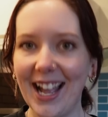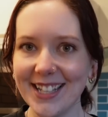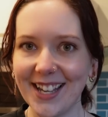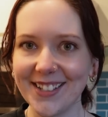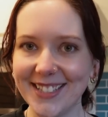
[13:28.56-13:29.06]

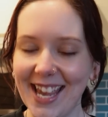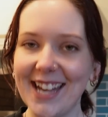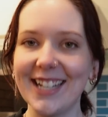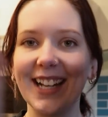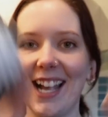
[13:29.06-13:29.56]
As I was
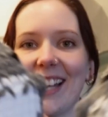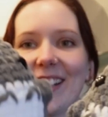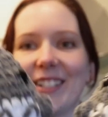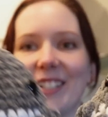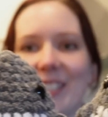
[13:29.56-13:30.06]
saying, I
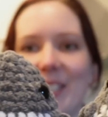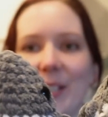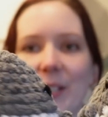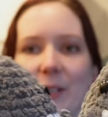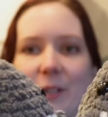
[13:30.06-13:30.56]
got
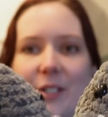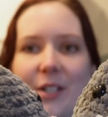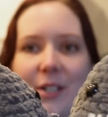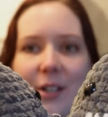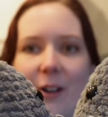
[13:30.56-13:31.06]
2
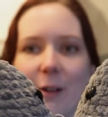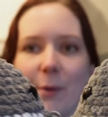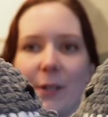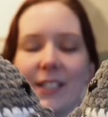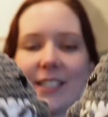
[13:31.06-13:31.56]
Totoro
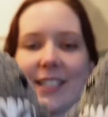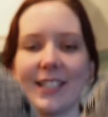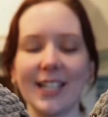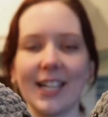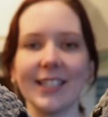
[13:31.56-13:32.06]
bodies
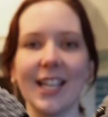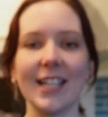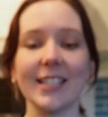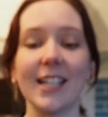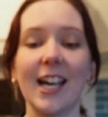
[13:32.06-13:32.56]
done
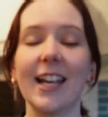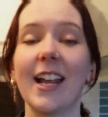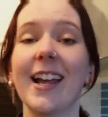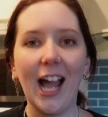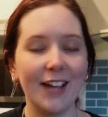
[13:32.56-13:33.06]
last night.
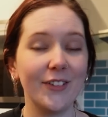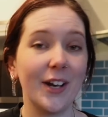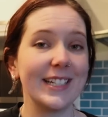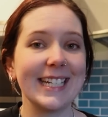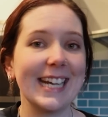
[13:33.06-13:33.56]
I have no
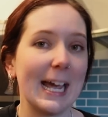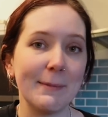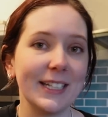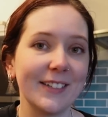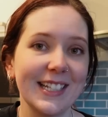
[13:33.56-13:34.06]
idea how
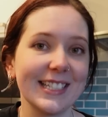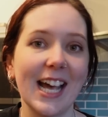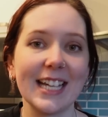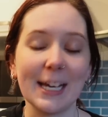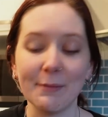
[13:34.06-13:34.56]
many of these
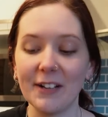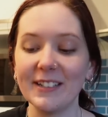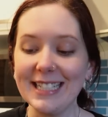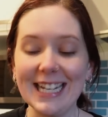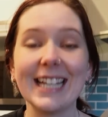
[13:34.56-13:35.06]
guys I'm
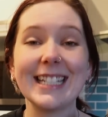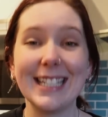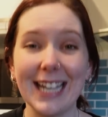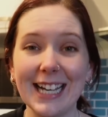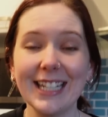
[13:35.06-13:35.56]
going to
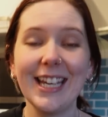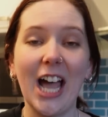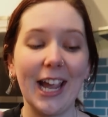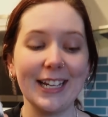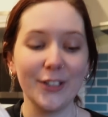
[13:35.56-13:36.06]
get done.
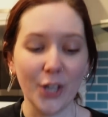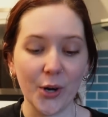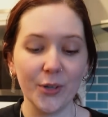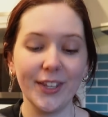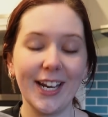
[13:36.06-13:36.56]
I
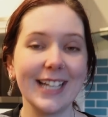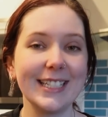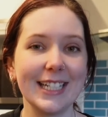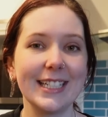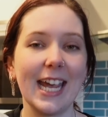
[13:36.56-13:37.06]
know that I
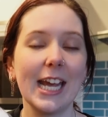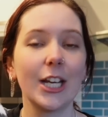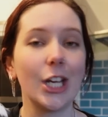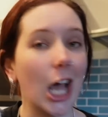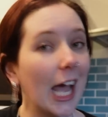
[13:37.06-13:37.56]
did take
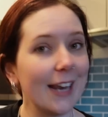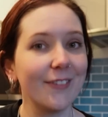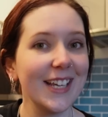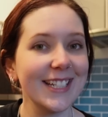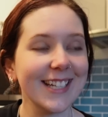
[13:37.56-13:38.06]
9
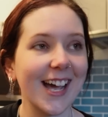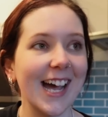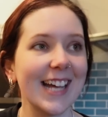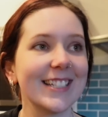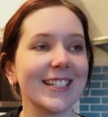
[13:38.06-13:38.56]
of these
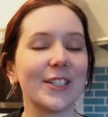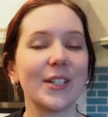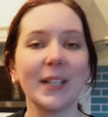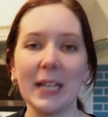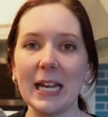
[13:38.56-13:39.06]
guys
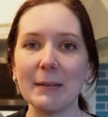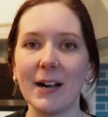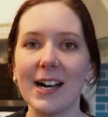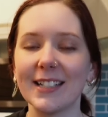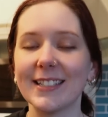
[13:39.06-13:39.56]
to the geek
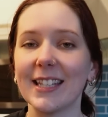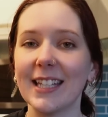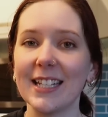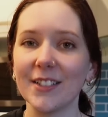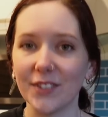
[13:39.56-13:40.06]
markets at
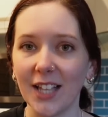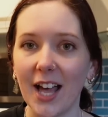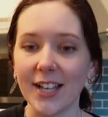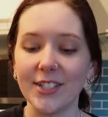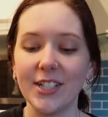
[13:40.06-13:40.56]
the end of
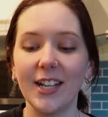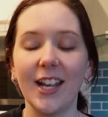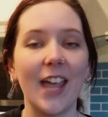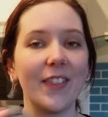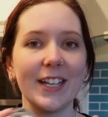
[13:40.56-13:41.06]
last
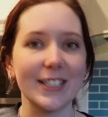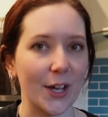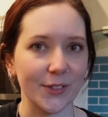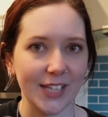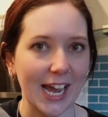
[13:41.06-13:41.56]
year and they
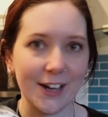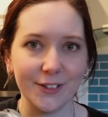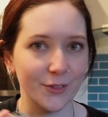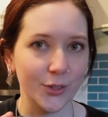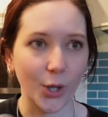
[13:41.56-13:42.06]
sold
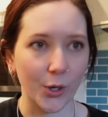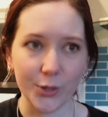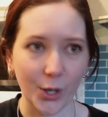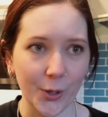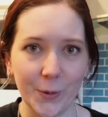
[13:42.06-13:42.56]
out
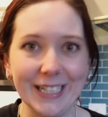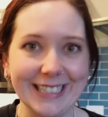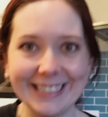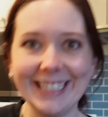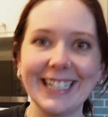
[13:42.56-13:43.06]
so
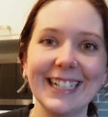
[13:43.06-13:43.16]
quickly.